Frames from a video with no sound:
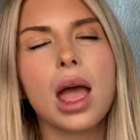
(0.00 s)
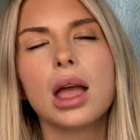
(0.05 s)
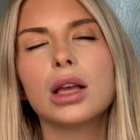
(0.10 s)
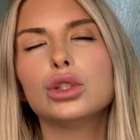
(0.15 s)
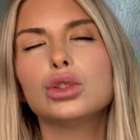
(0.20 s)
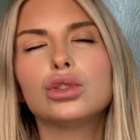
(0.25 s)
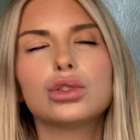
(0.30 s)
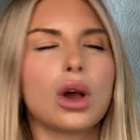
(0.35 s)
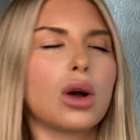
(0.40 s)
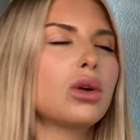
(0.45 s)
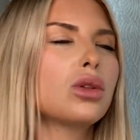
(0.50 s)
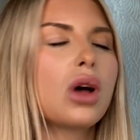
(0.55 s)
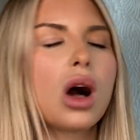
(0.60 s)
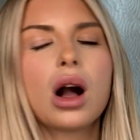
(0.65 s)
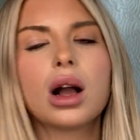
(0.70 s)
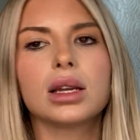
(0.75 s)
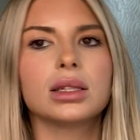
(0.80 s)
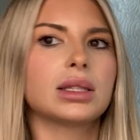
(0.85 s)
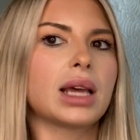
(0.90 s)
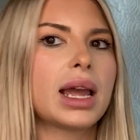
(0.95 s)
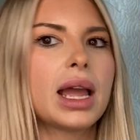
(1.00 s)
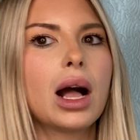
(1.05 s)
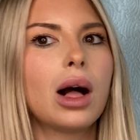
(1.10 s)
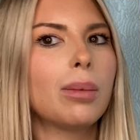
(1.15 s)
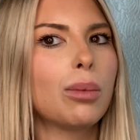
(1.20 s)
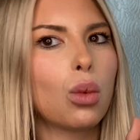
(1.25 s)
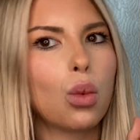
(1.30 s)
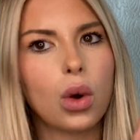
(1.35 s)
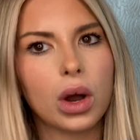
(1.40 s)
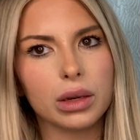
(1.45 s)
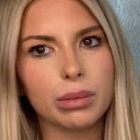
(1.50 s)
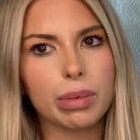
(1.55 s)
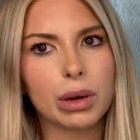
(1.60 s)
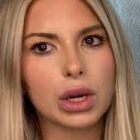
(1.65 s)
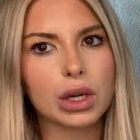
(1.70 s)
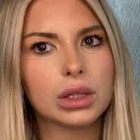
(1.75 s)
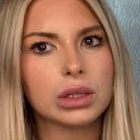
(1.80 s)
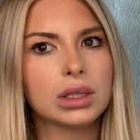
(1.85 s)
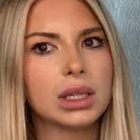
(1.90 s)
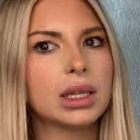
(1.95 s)
so long as I help one
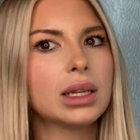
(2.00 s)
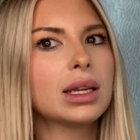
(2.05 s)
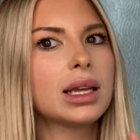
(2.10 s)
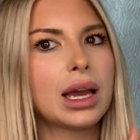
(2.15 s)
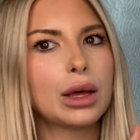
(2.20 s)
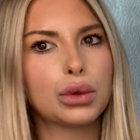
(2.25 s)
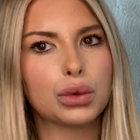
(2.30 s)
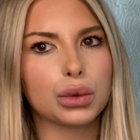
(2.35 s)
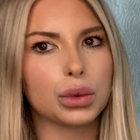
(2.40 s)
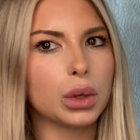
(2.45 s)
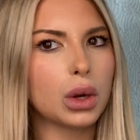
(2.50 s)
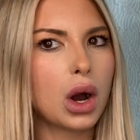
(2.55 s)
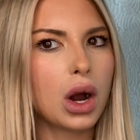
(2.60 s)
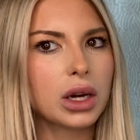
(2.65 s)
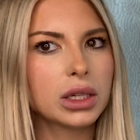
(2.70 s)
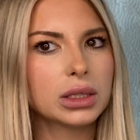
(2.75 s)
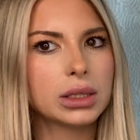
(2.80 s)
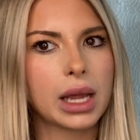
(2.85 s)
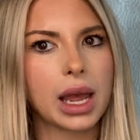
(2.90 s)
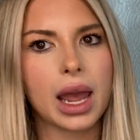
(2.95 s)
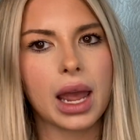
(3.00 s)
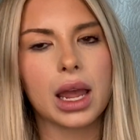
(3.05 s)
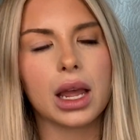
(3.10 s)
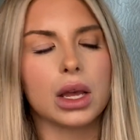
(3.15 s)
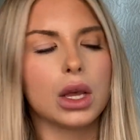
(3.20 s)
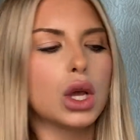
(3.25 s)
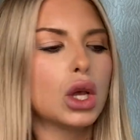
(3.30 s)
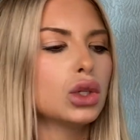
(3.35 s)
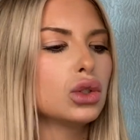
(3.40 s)
person get through a hard day,